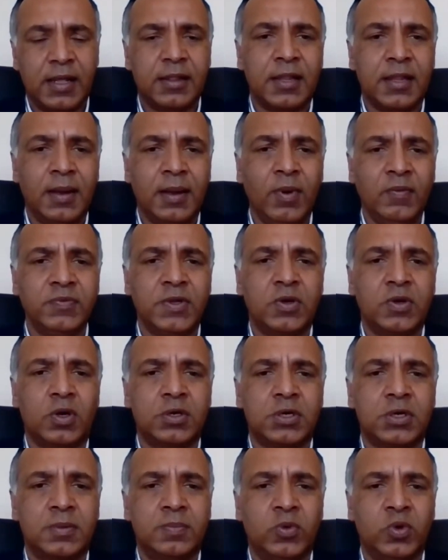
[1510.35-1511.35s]
And some of the
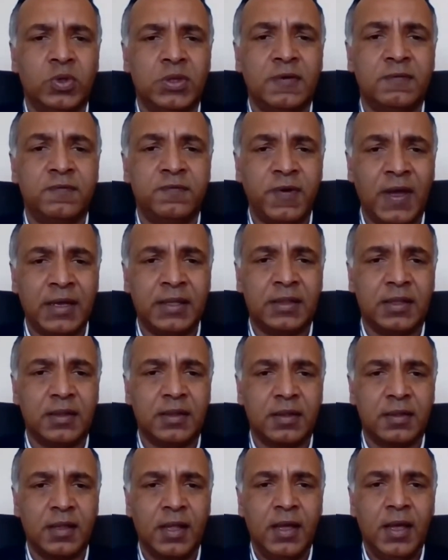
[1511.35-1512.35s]
contributing
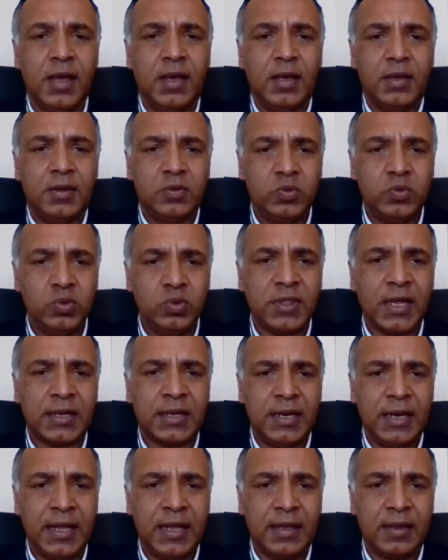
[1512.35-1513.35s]
factors to
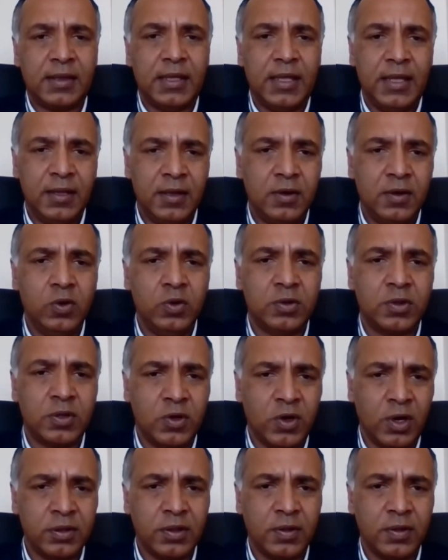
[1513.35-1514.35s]
that lag includes
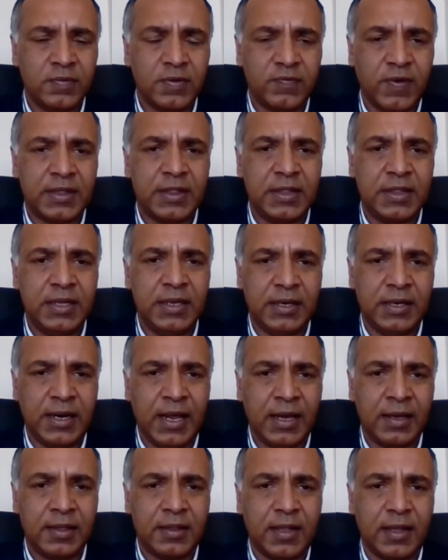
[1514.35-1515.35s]
cost of the vaccine
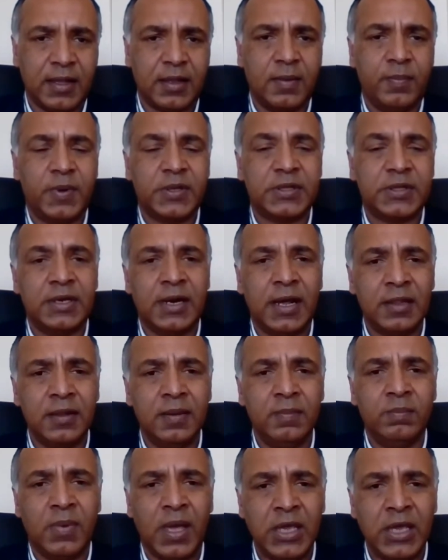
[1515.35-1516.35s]
and access. But
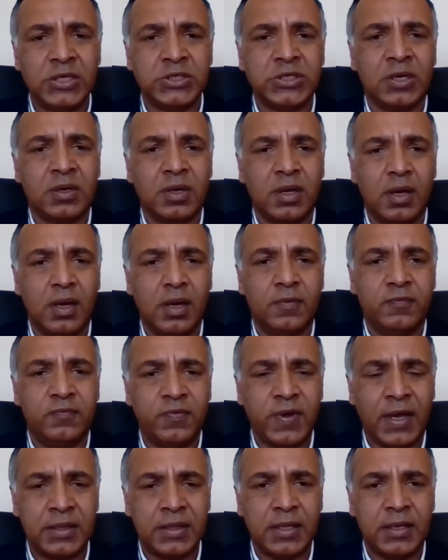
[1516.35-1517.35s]
another major
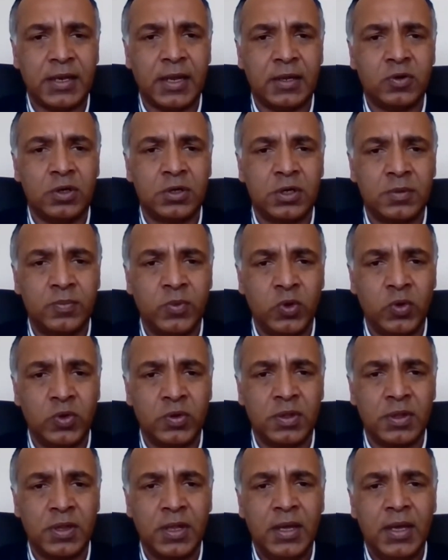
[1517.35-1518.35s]
factor that
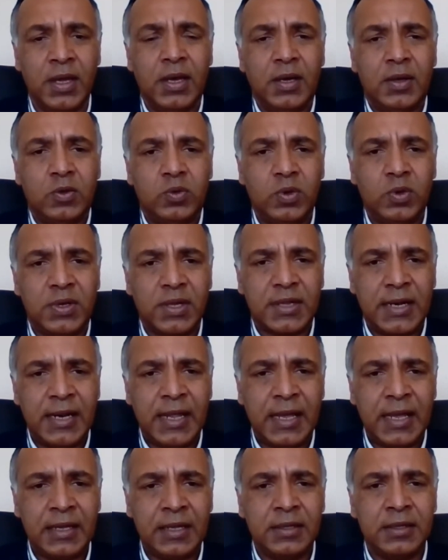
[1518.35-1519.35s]
contributes to this
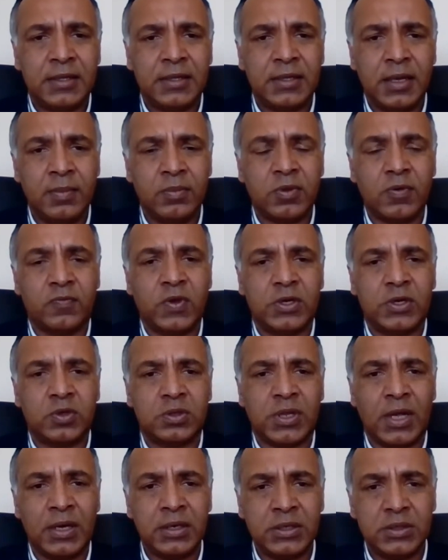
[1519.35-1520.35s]
lag in terms of
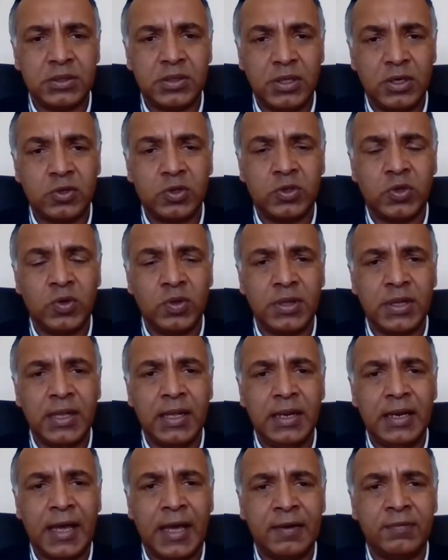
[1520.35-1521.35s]

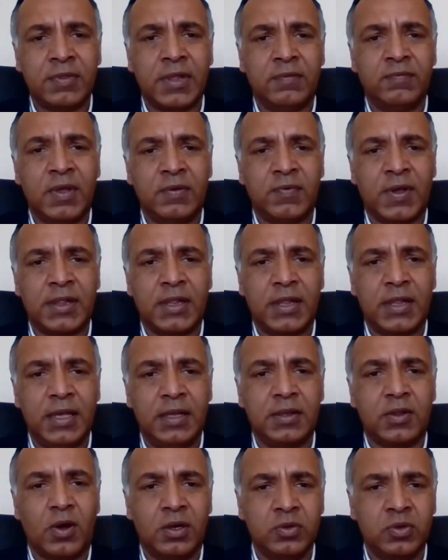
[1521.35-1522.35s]
introducing life-saving
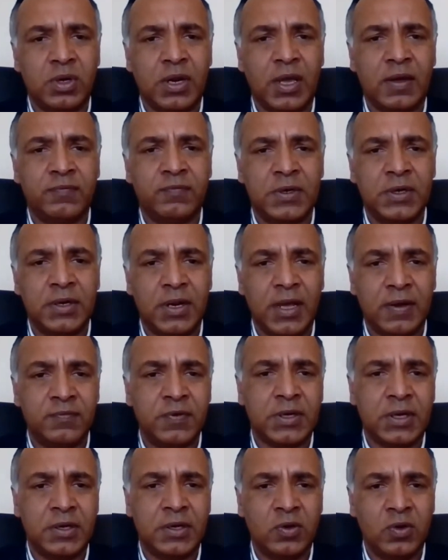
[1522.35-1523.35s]
vaccines onto the
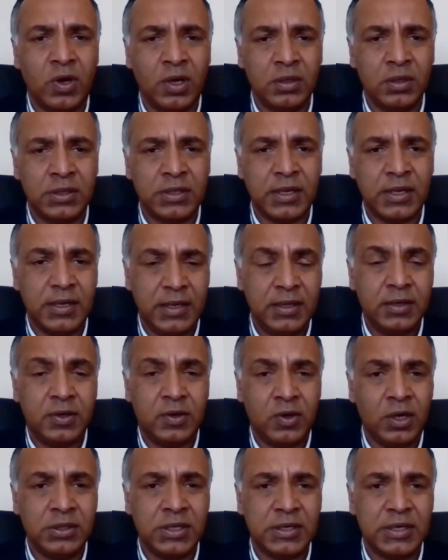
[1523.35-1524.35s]
African
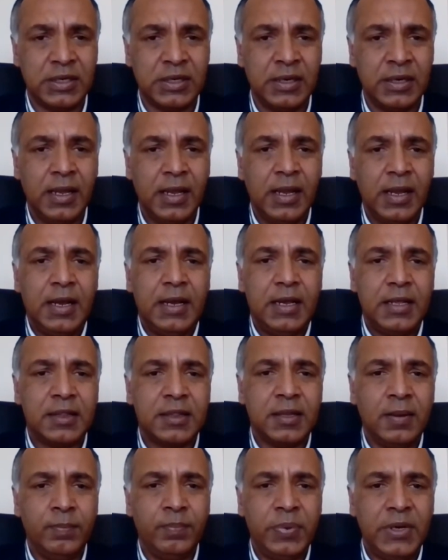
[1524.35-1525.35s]
continent
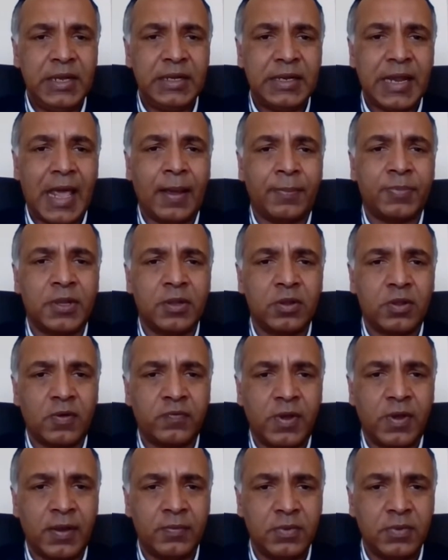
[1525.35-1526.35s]
is simply the absence
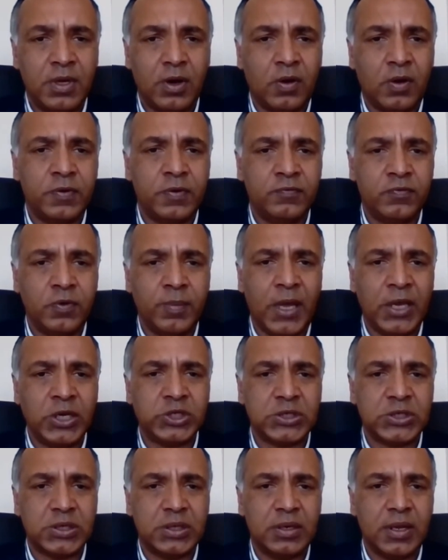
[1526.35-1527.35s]
of
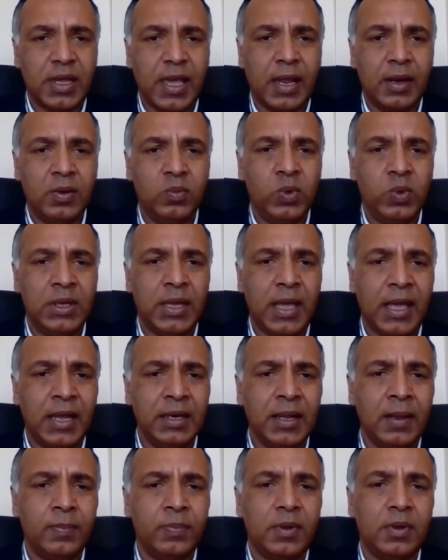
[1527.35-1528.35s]
information. And we
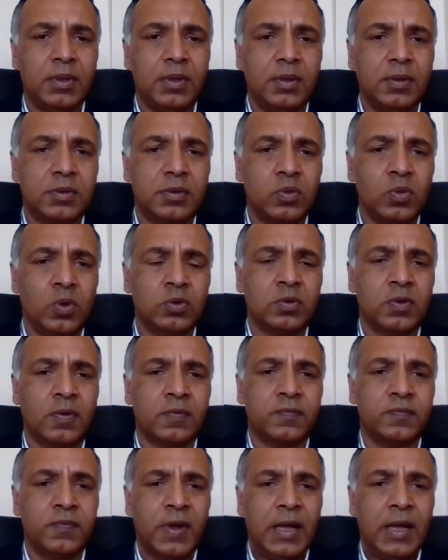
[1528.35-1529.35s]
end up sort
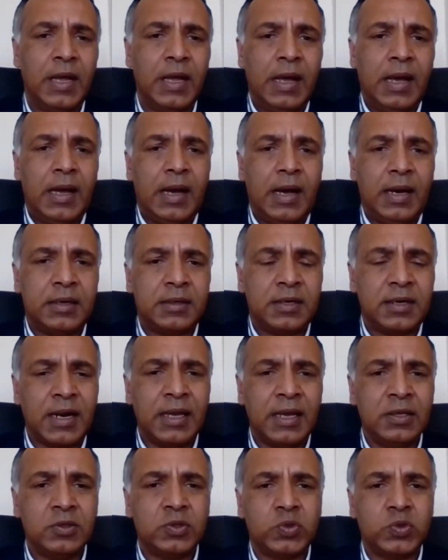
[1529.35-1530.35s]
of
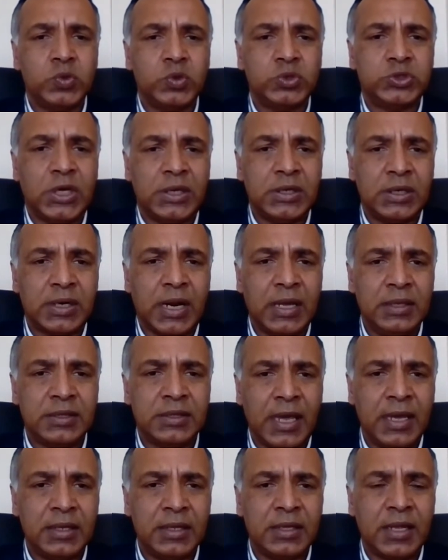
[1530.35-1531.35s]
trying to
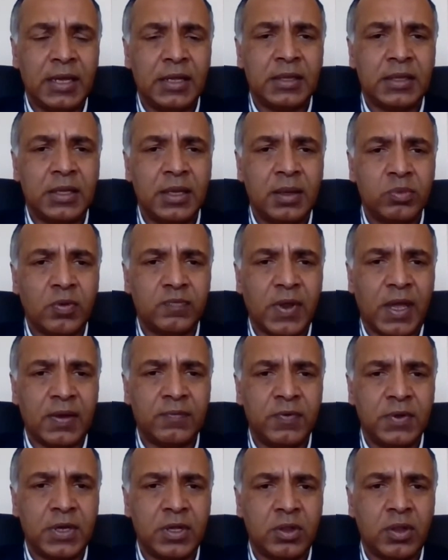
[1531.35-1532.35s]
generate data in terms of the
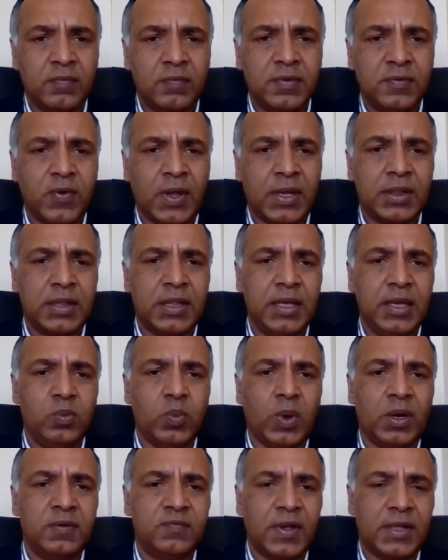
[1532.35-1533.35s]
efficacy of the
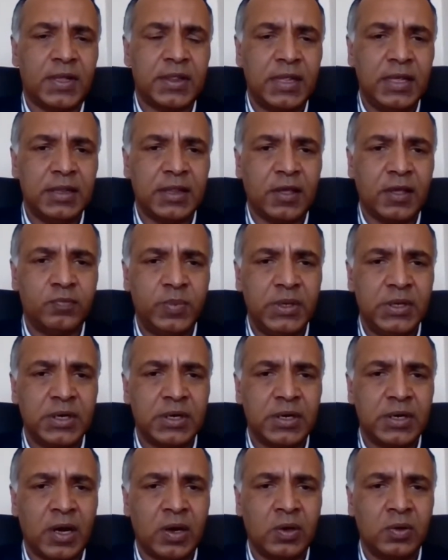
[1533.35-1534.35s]
vaccine when the vaccines have
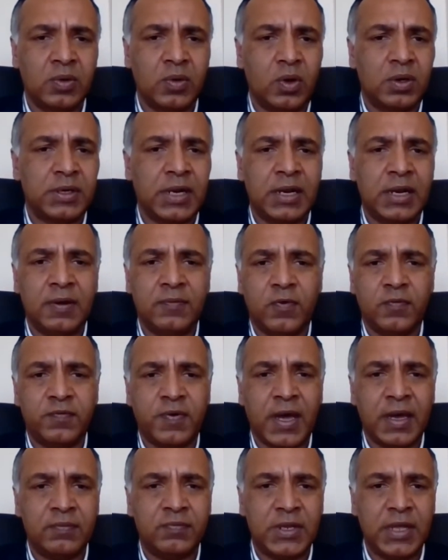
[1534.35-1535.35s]
been around already for
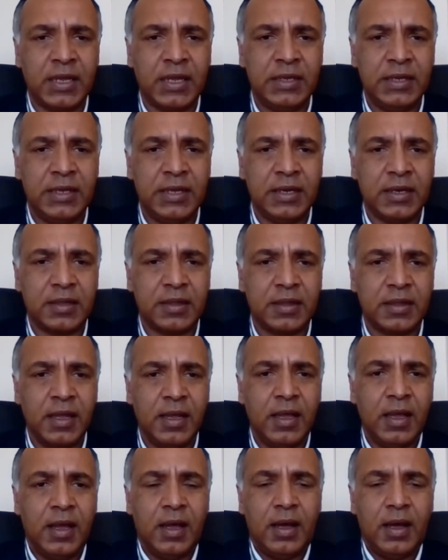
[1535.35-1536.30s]
5-10 years.